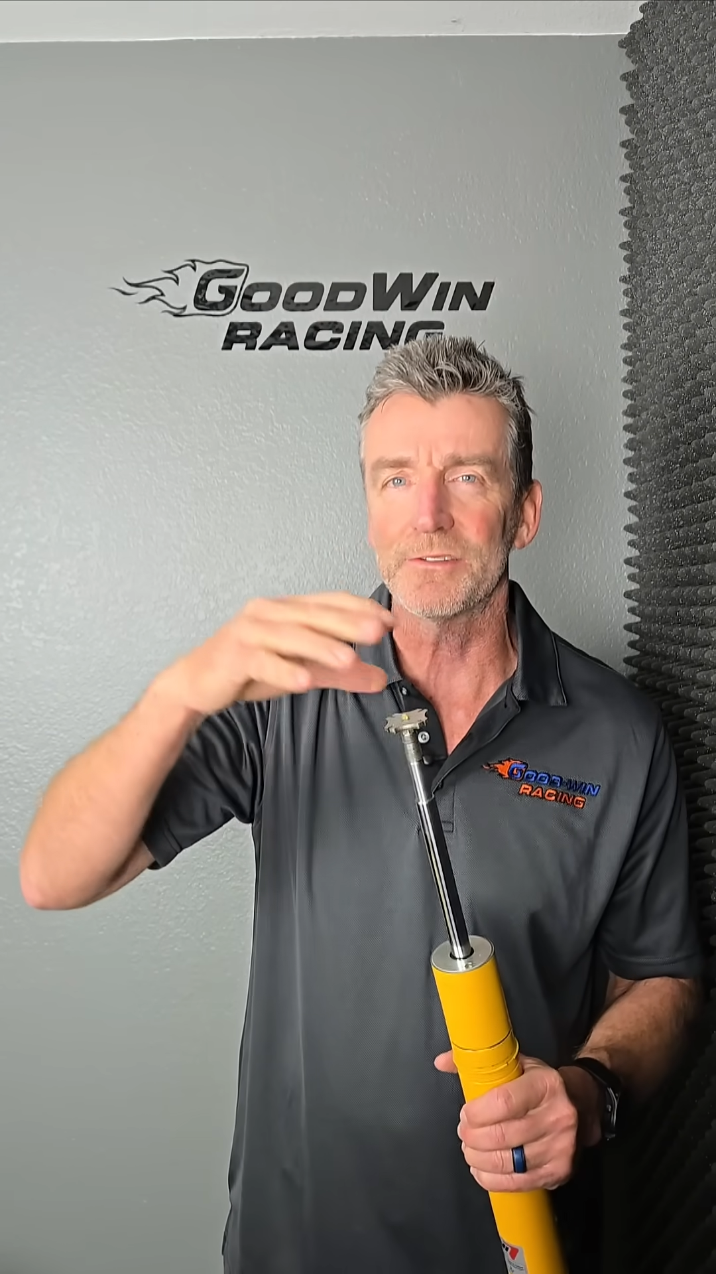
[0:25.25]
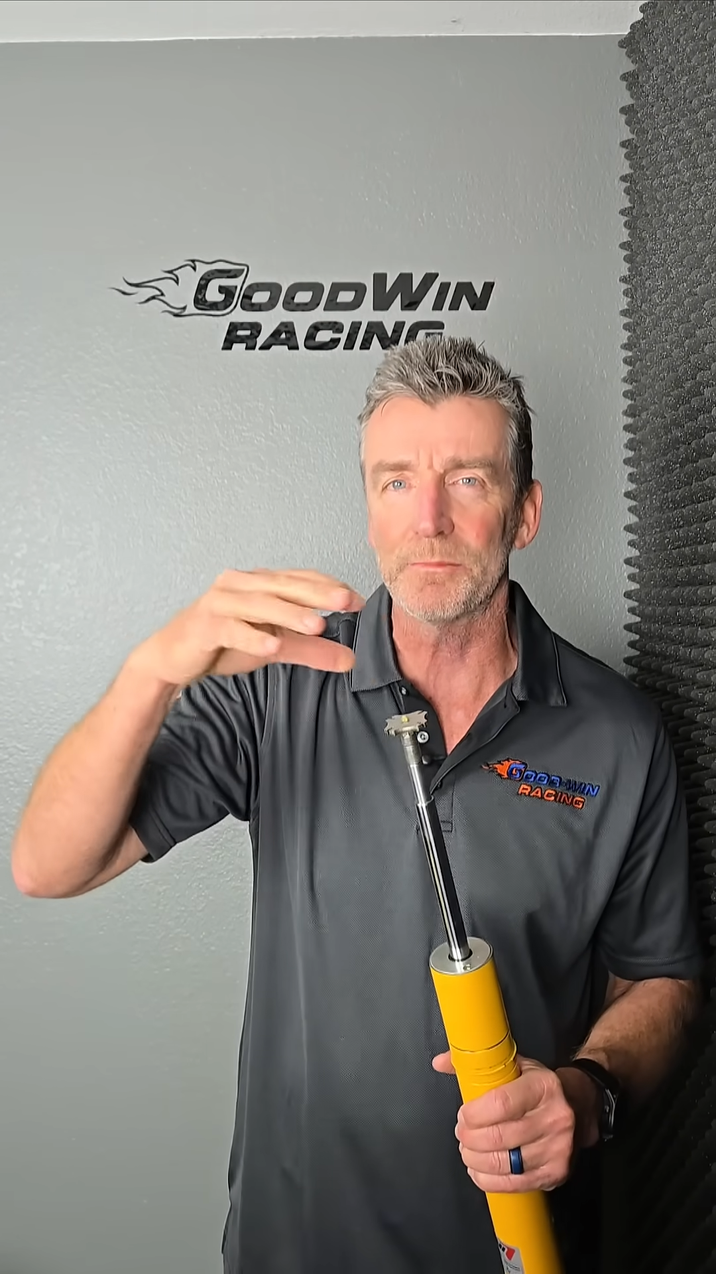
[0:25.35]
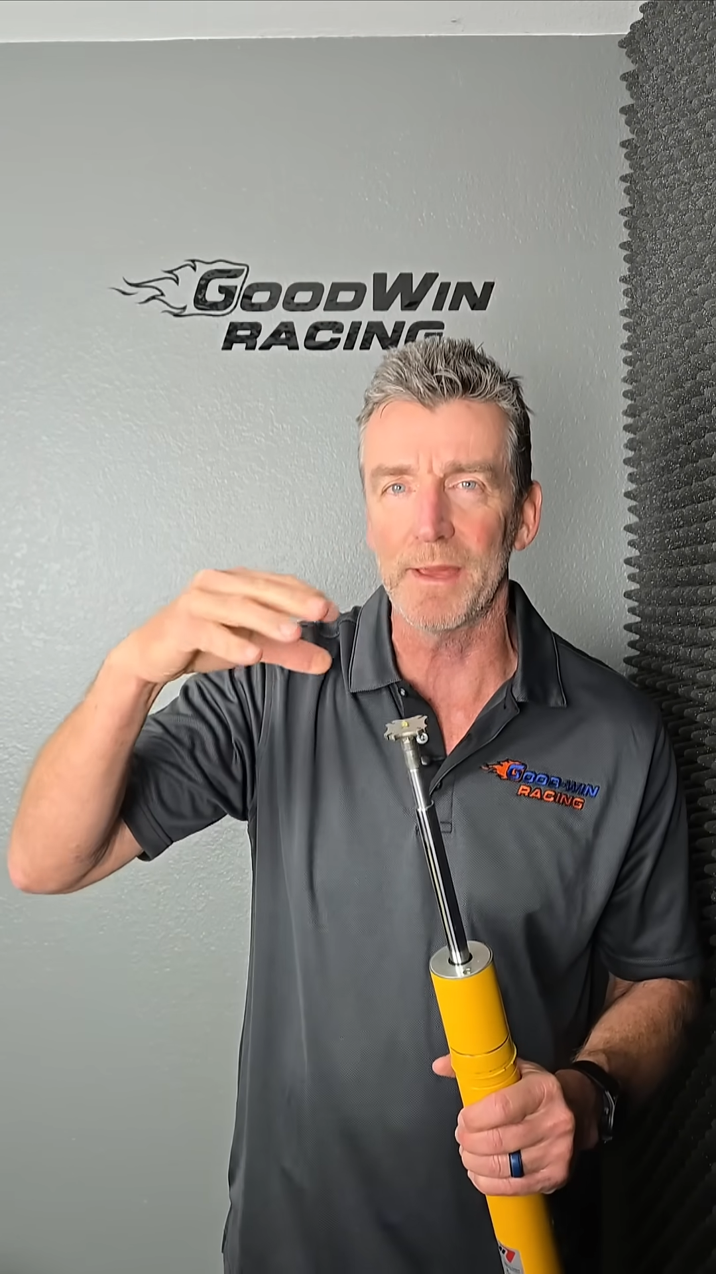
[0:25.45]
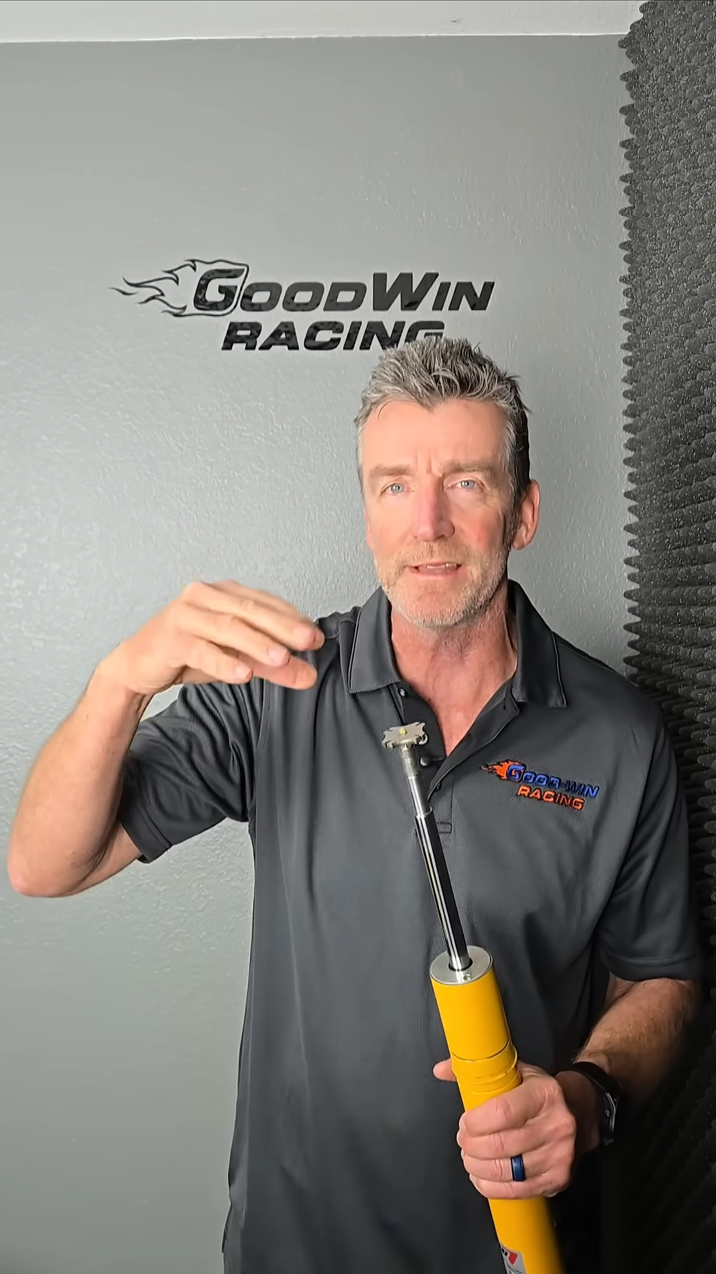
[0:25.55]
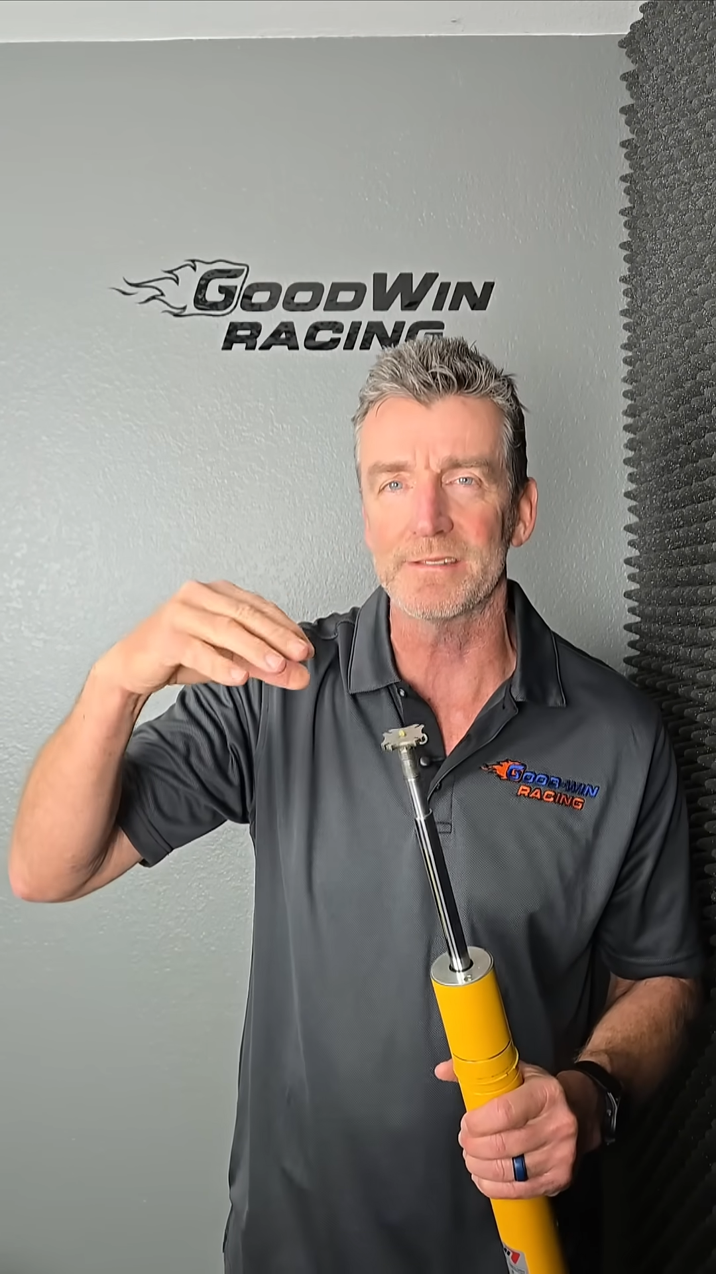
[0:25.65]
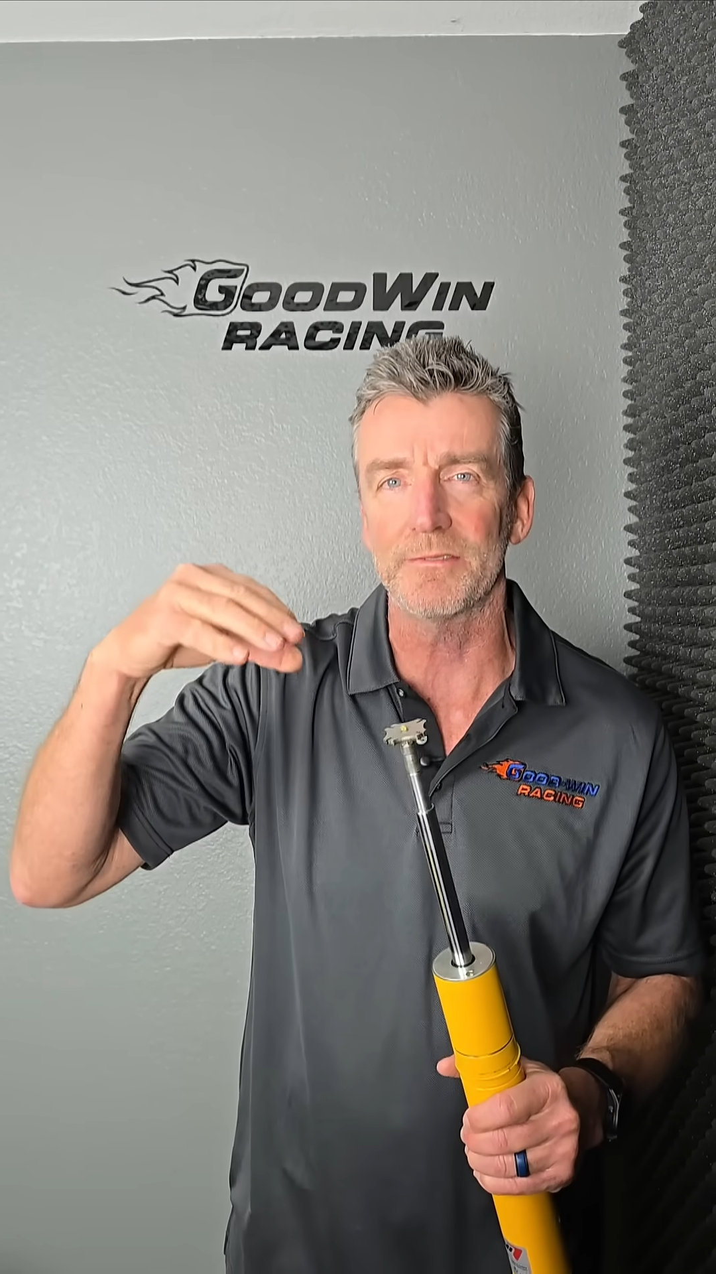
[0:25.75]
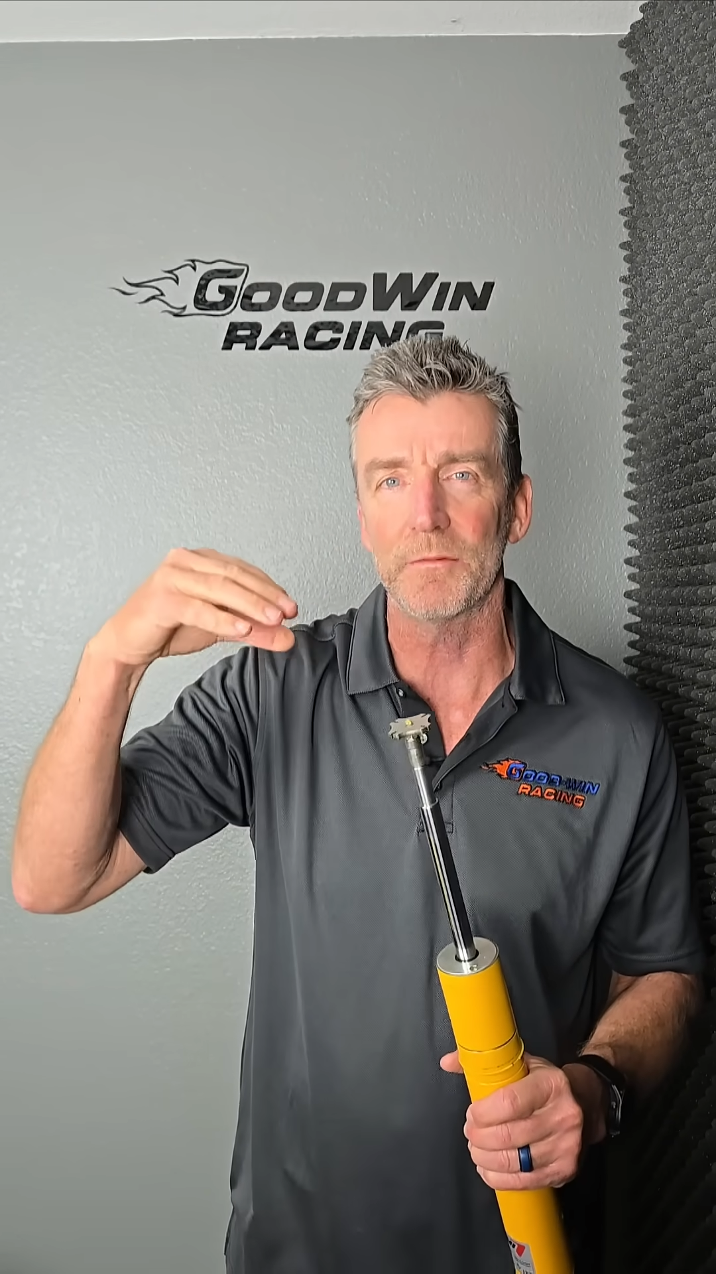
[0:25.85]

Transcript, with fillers: space